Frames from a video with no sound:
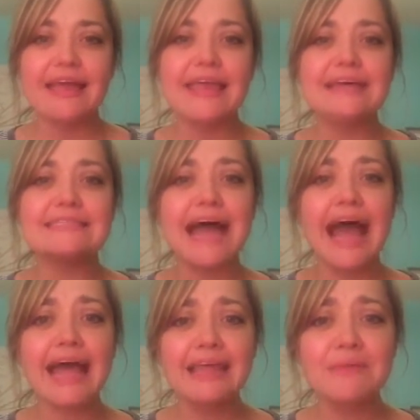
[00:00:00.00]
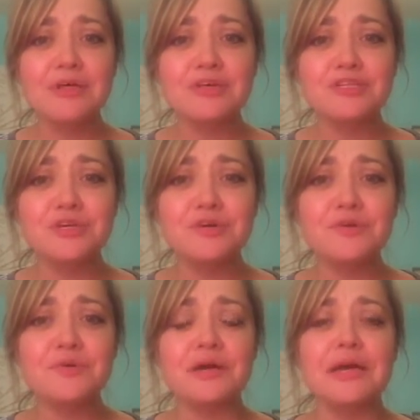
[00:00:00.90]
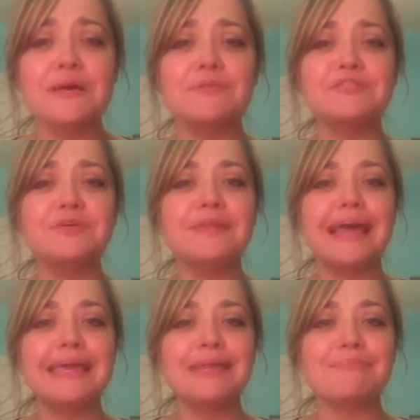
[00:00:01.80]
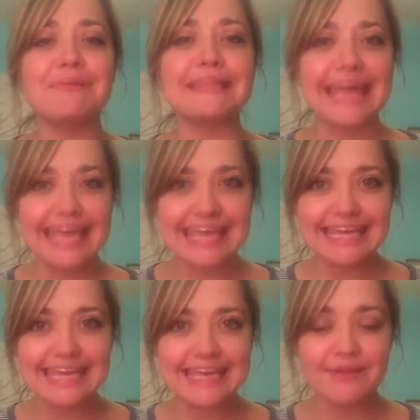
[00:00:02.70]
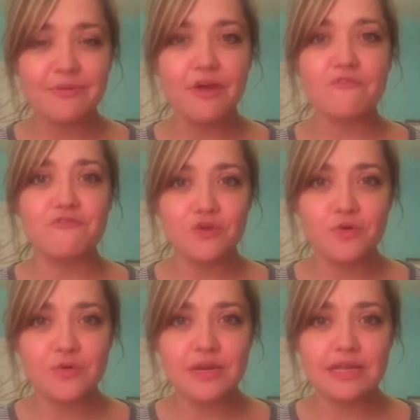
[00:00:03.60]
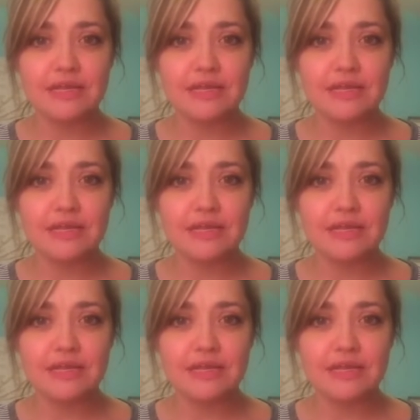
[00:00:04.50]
Yes, I like milk too. But do you like it plain without food?